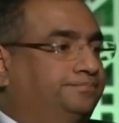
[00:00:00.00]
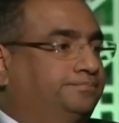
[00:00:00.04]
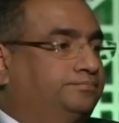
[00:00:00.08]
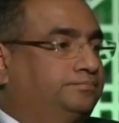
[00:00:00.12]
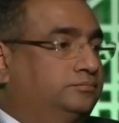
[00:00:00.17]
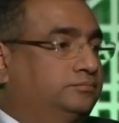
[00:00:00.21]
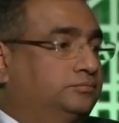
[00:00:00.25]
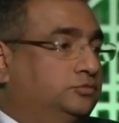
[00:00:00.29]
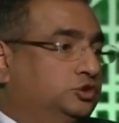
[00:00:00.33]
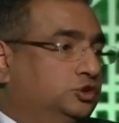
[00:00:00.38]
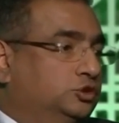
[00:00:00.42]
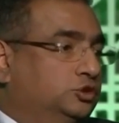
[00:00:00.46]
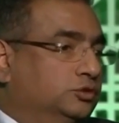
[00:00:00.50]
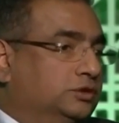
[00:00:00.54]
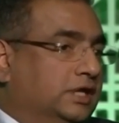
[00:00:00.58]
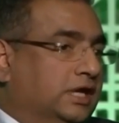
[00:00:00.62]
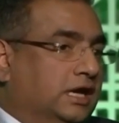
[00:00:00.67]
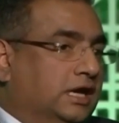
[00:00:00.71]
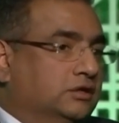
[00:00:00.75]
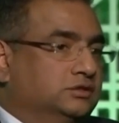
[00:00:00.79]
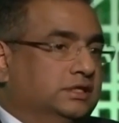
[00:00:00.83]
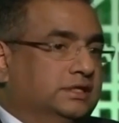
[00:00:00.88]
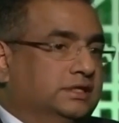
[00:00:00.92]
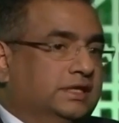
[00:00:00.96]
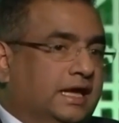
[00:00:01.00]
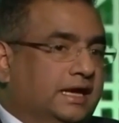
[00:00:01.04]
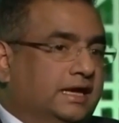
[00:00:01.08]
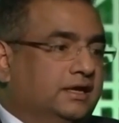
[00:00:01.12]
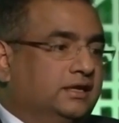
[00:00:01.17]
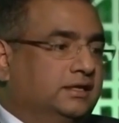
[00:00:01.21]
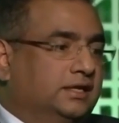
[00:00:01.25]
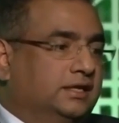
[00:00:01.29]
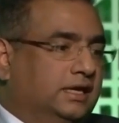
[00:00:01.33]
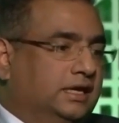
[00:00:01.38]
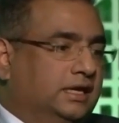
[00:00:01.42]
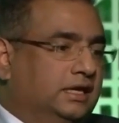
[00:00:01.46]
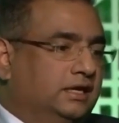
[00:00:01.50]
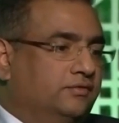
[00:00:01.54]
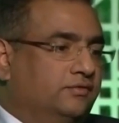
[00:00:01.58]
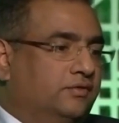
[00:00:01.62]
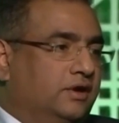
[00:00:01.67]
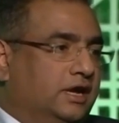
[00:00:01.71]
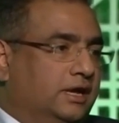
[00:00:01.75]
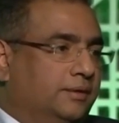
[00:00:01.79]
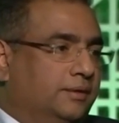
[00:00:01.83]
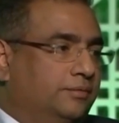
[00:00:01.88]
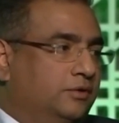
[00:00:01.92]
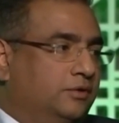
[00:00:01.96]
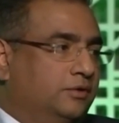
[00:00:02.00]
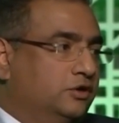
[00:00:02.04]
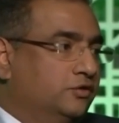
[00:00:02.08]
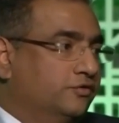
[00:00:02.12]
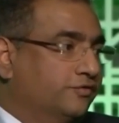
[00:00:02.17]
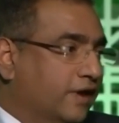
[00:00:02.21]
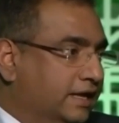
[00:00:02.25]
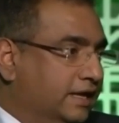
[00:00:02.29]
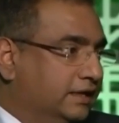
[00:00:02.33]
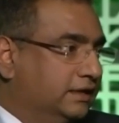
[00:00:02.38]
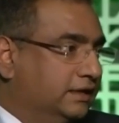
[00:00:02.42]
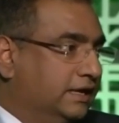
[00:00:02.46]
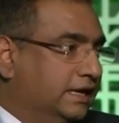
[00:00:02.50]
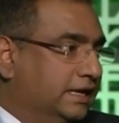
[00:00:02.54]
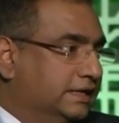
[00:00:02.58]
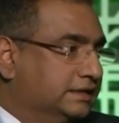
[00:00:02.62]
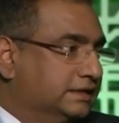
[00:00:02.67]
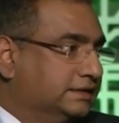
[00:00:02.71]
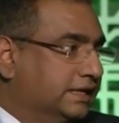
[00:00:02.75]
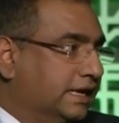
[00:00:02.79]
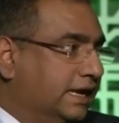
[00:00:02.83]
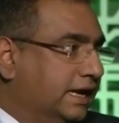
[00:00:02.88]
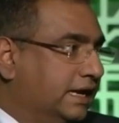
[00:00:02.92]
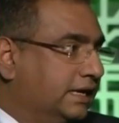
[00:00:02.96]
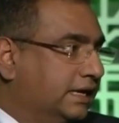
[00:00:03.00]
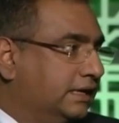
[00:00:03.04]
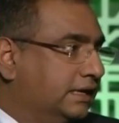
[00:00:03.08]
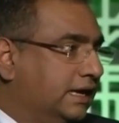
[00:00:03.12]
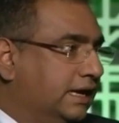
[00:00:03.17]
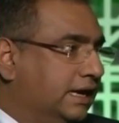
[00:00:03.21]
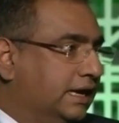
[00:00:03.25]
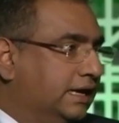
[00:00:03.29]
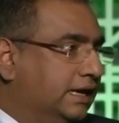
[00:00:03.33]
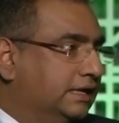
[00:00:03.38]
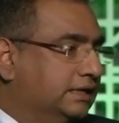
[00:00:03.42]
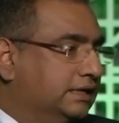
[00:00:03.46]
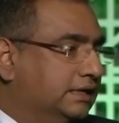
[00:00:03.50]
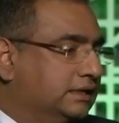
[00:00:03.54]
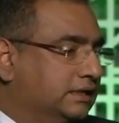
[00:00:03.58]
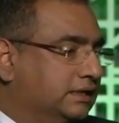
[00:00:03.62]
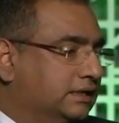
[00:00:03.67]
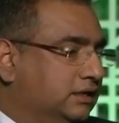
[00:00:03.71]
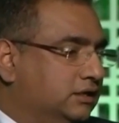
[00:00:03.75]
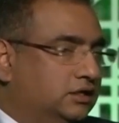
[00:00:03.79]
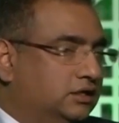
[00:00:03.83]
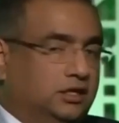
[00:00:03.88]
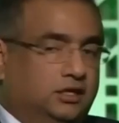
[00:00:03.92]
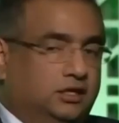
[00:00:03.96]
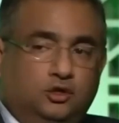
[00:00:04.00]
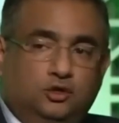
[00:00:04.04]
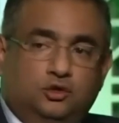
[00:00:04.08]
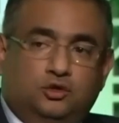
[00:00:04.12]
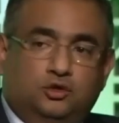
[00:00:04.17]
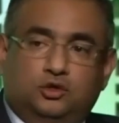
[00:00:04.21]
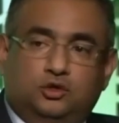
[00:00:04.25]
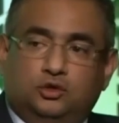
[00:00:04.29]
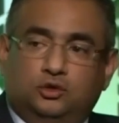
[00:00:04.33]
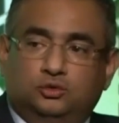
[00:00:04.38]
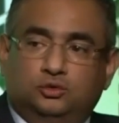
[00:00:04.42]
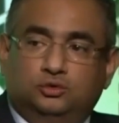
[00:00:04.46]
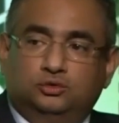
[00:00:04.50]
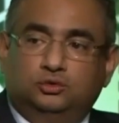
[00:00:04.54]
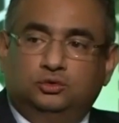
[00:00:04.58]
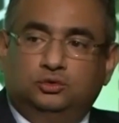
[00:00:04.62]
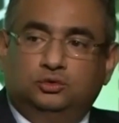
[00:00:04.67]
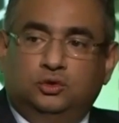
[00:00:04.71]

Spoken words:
2019, we are able to finalize that and continue to